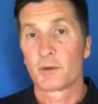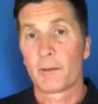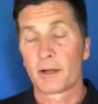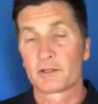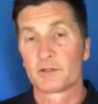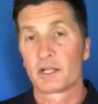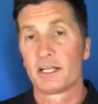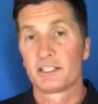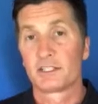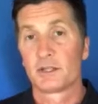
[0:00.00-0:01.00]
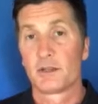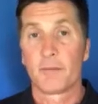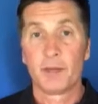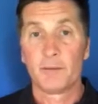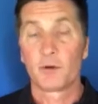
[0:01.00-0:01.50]
prep exercises so
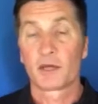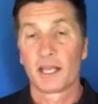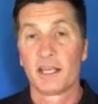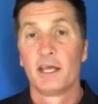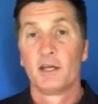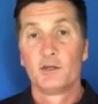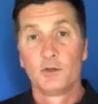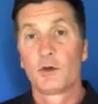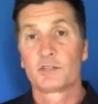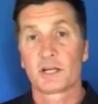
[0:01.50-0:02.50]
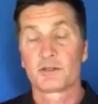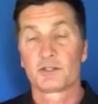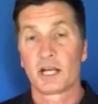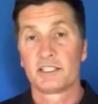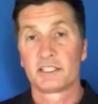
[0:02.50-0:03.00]
that people can do those
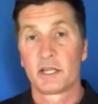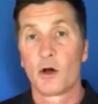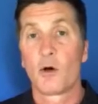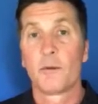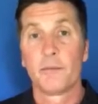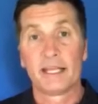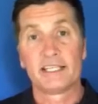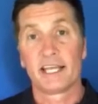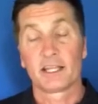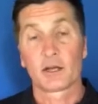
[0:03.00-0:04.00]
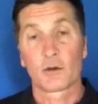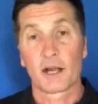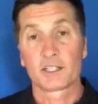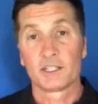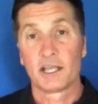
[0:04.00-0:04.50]
exercises at home and maintain the
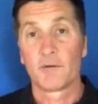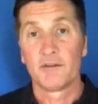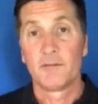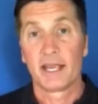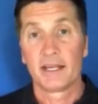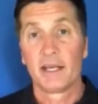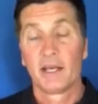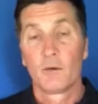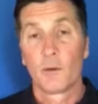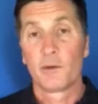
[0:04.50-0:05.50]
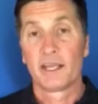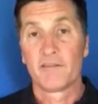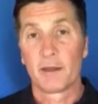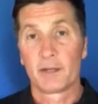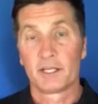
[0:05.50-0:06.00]
correction that we've made when we give
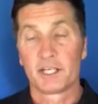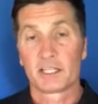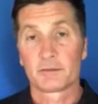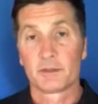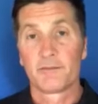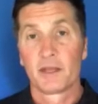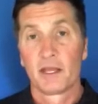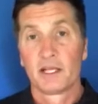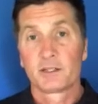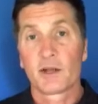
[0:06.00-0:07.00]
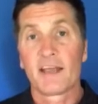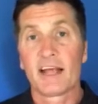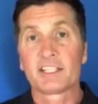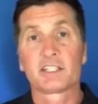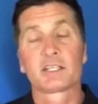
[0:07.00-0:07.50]
them an adjustment. So again,
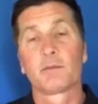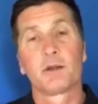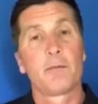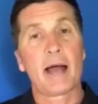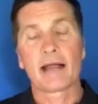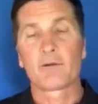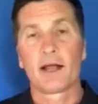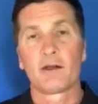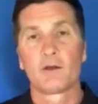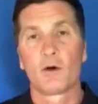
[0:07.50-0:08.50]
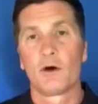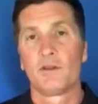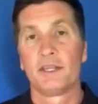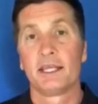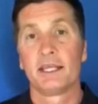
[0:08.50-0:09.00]
that's just a little bit of background
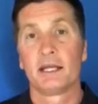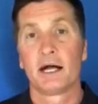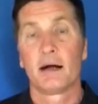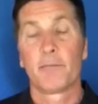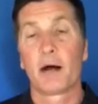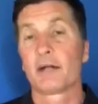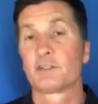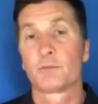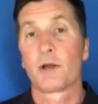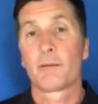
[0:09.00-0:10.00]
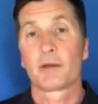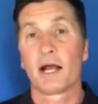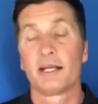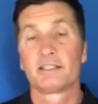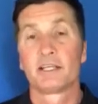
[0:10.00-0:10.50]
on the posture prep,
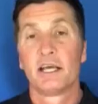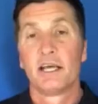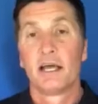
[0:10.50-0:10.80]
guys,